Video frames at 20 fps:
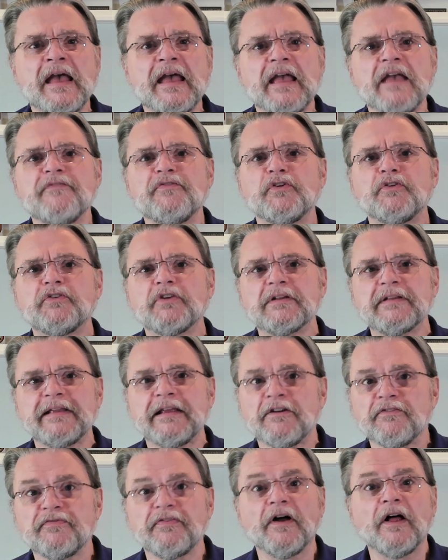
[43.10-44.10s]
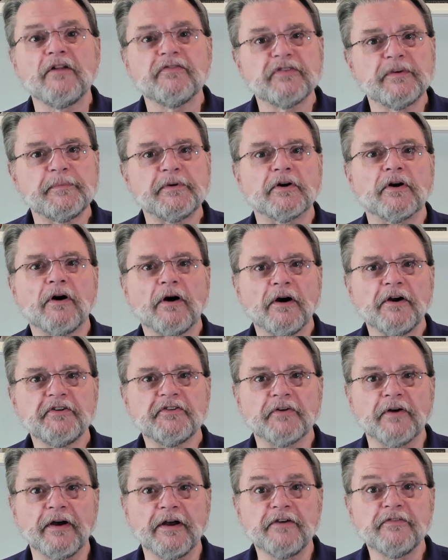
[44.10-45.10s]
If you delete a file from your hard
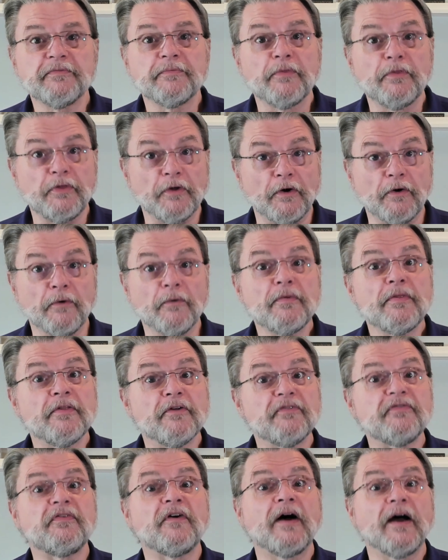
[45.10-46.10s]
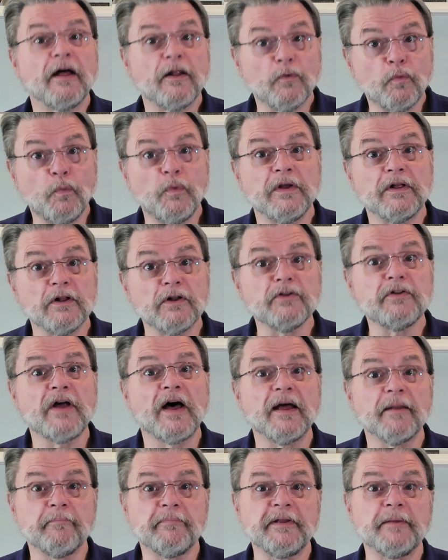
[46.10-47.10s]
drive, though, the file will
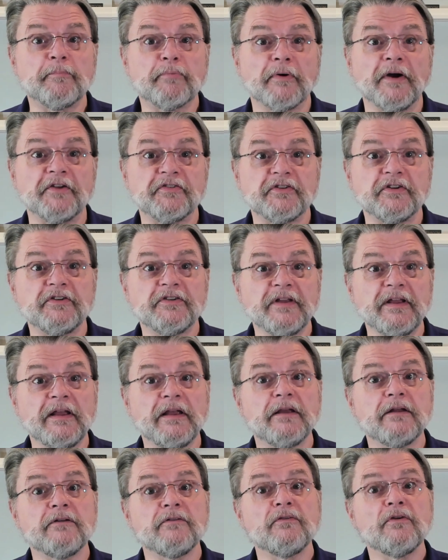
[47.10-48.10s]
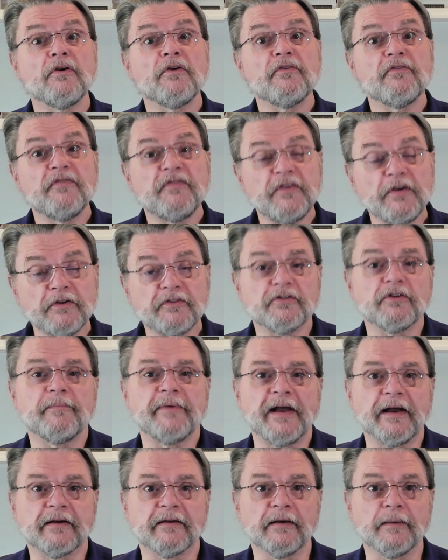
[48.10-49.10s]
not be present in future
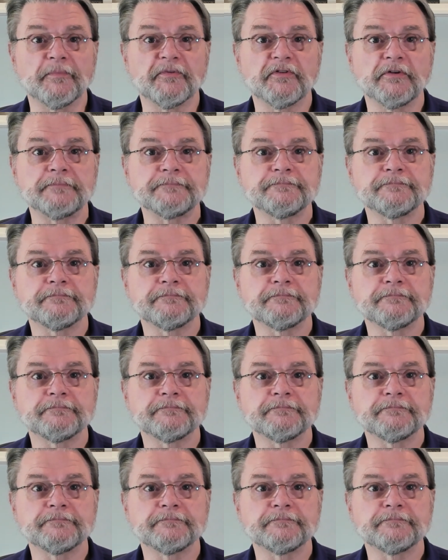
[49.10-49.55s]
backups.